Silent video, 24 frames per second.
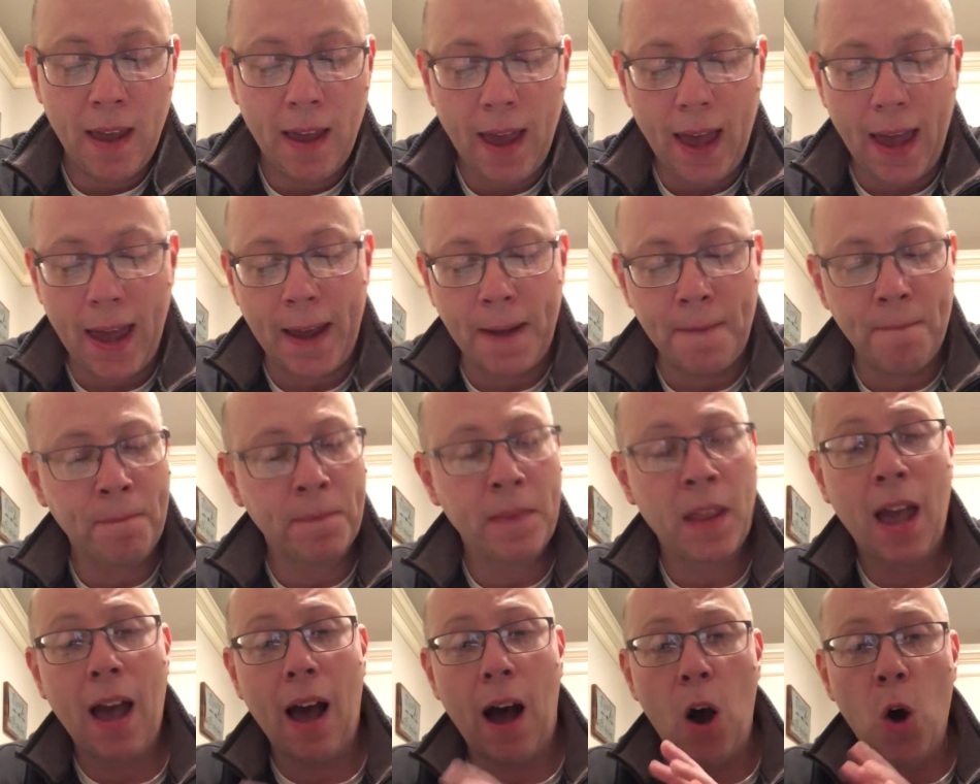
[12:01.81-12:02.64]
Hey,
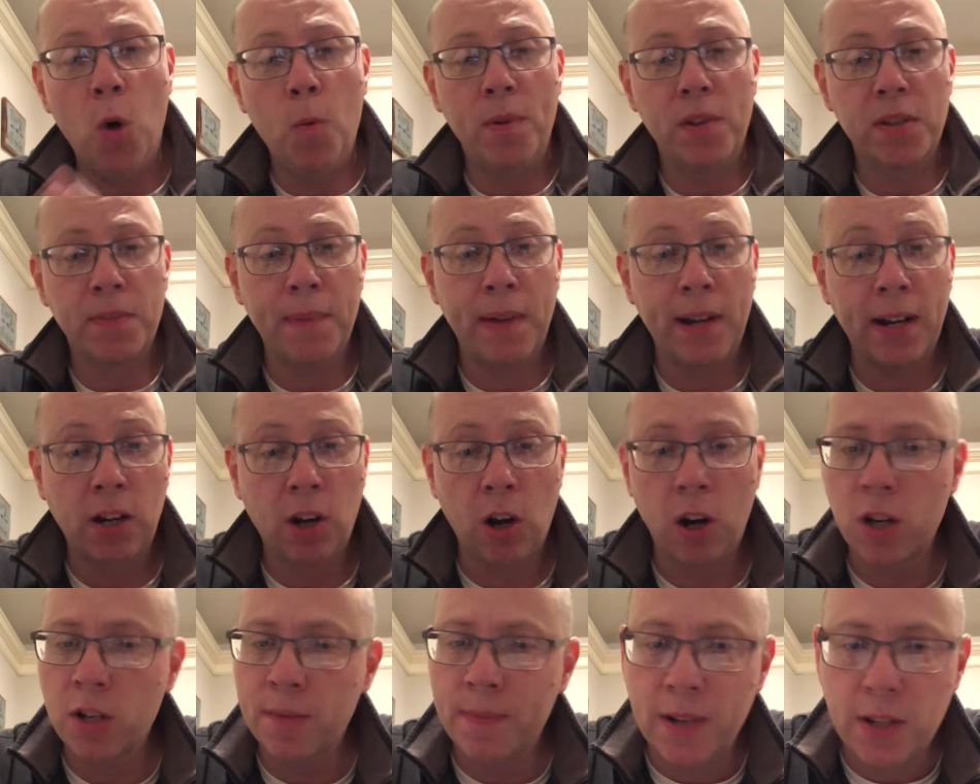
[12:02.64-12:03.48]
I hope it's been
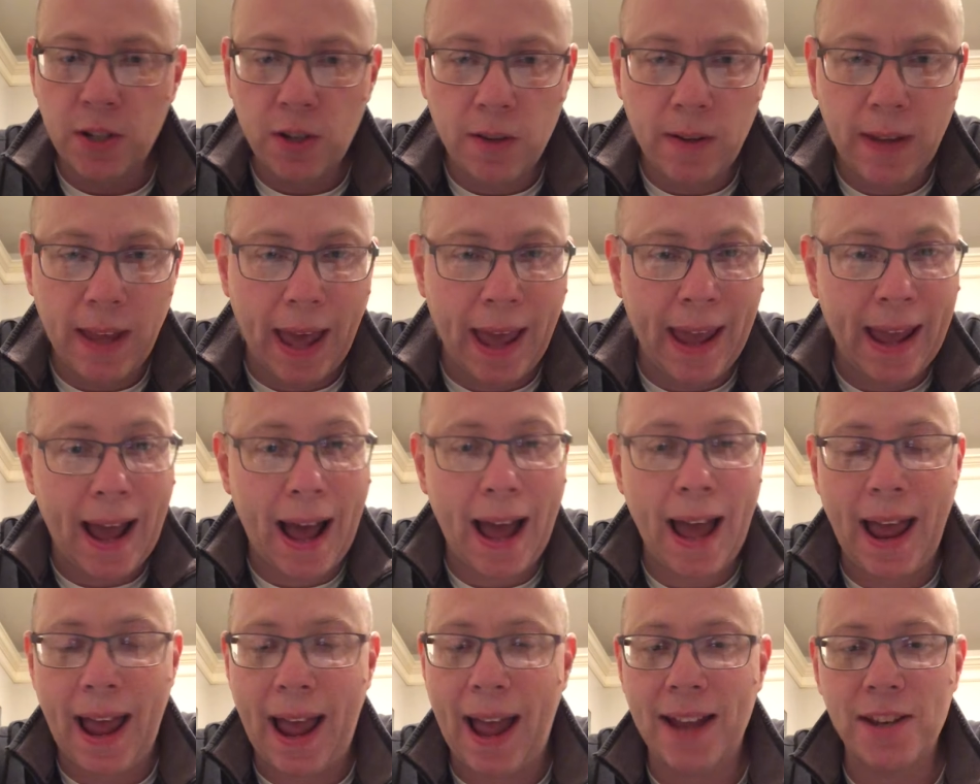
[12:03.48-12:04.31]
encouragement to you. Hey,
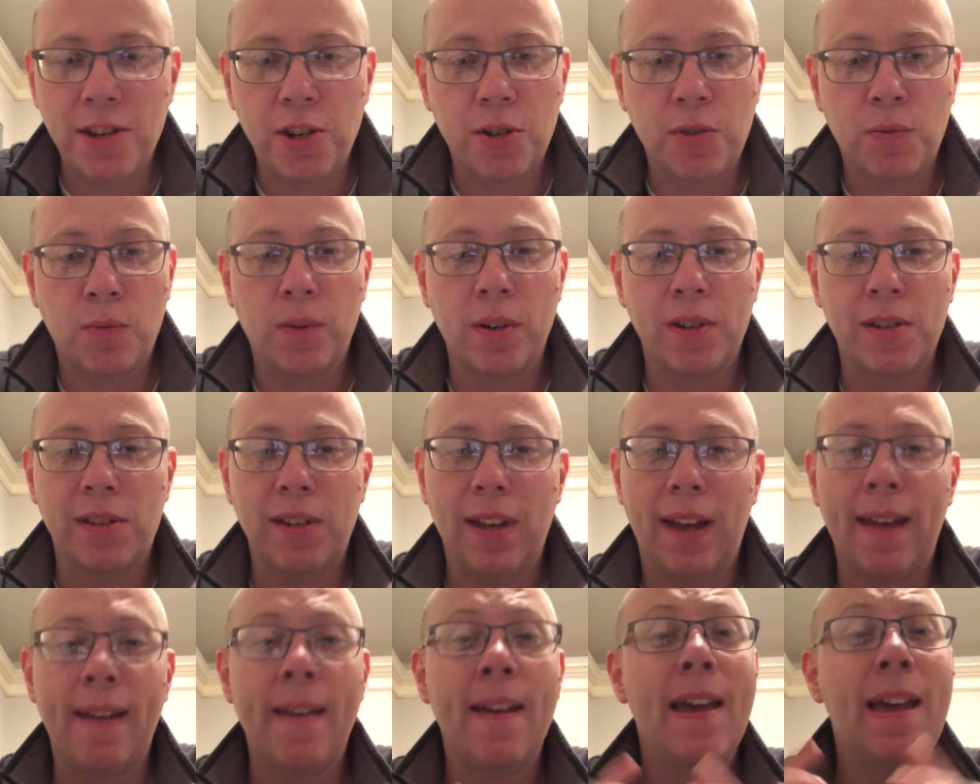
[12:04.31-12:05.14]
I, I just want to
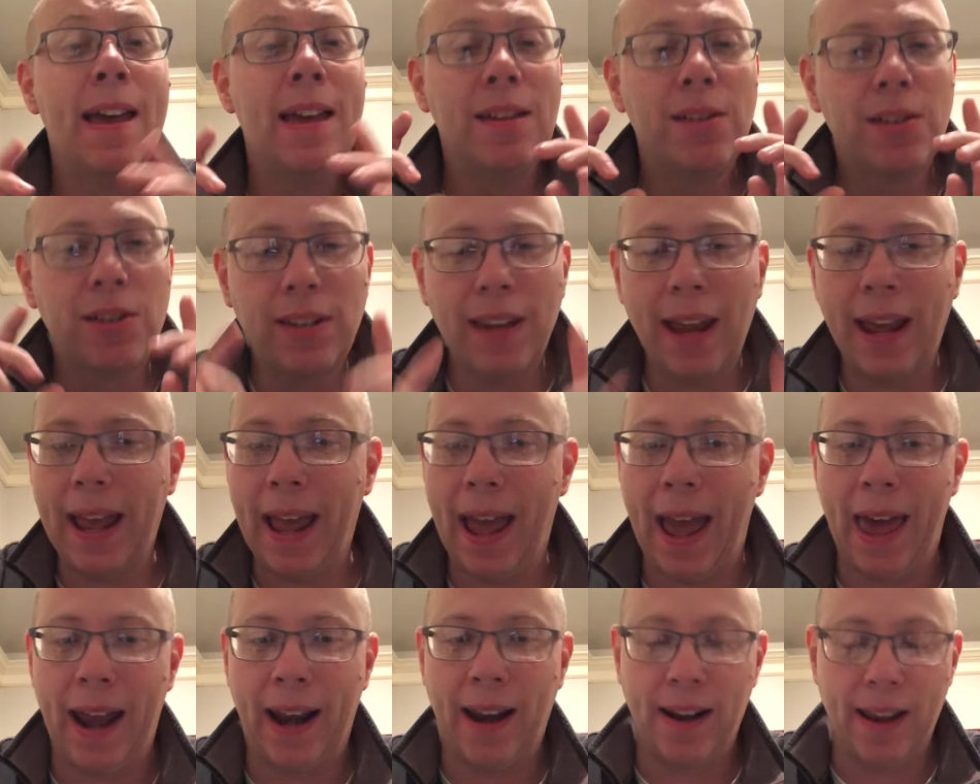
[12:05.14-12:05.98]
say stay
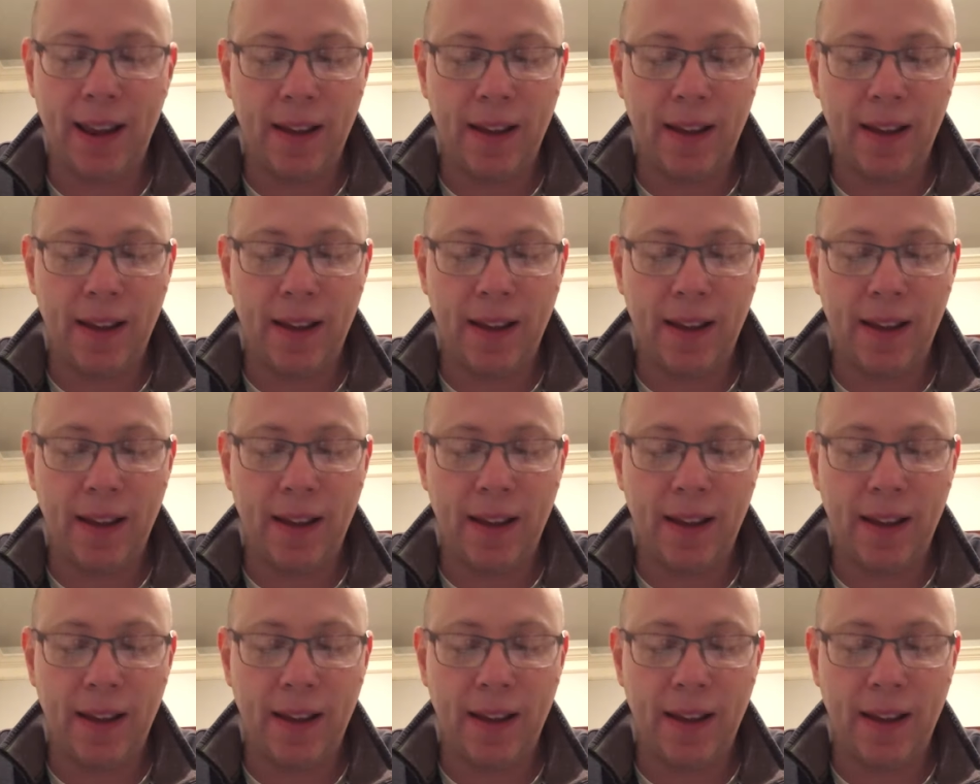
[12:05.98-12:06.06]
at it.